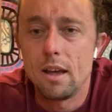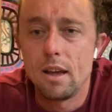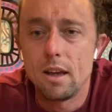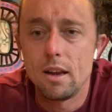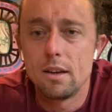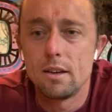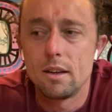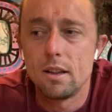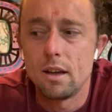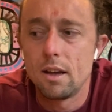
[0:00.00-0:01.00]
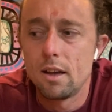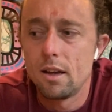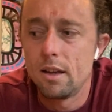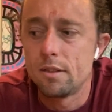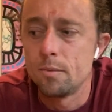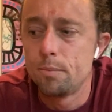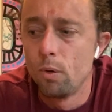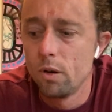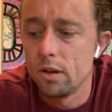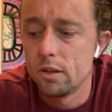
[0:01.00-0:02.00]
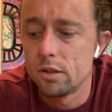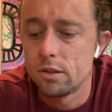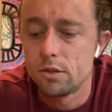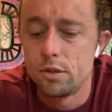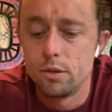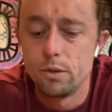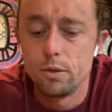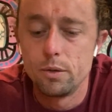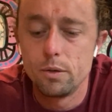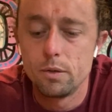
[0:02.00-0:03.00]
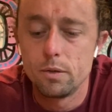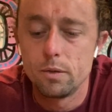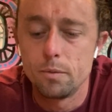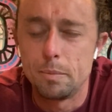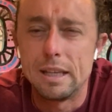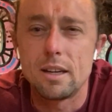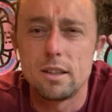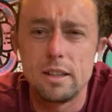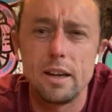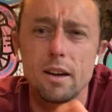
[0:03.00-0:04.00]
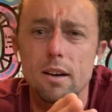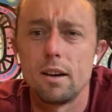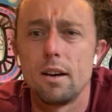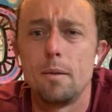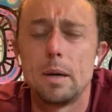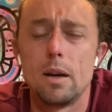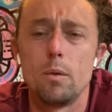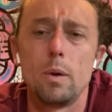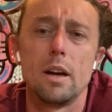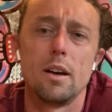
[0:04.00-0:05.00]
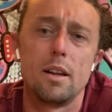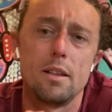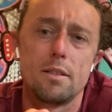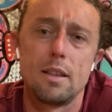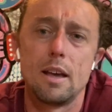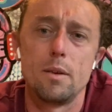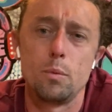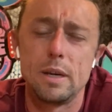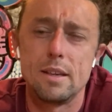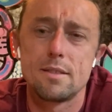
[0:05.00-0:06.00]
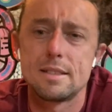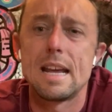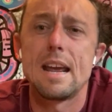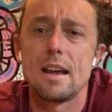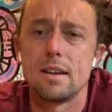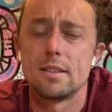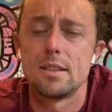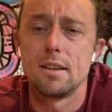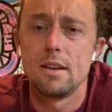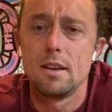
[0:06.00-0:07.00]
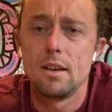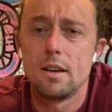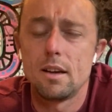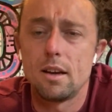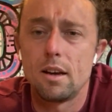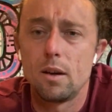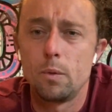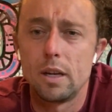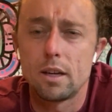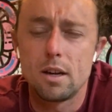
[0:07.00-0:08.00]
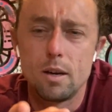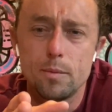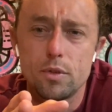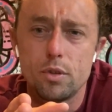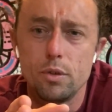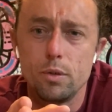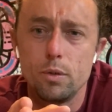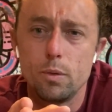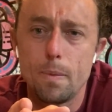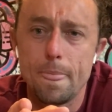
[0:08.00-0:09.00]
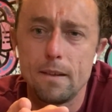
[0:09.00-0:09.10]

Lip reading: And it's important to be clear about where it is that we stand when it comes to